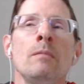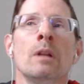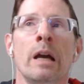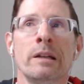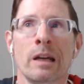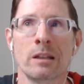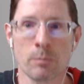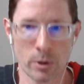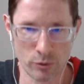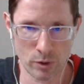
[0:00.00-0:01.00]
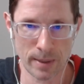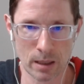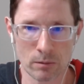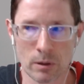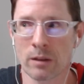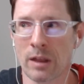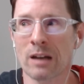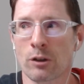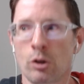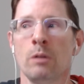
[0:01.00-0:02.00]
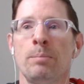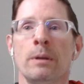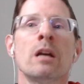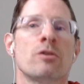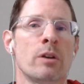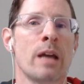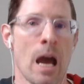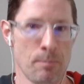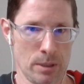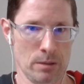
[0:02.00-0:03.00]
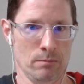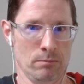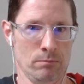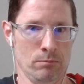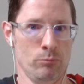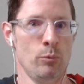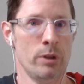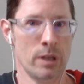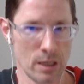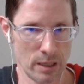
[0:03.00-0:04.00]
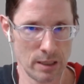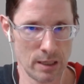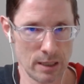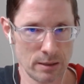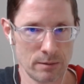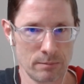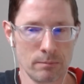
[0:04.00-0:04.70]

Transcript: and get them contributing. Like that could potentially happen within 90 days.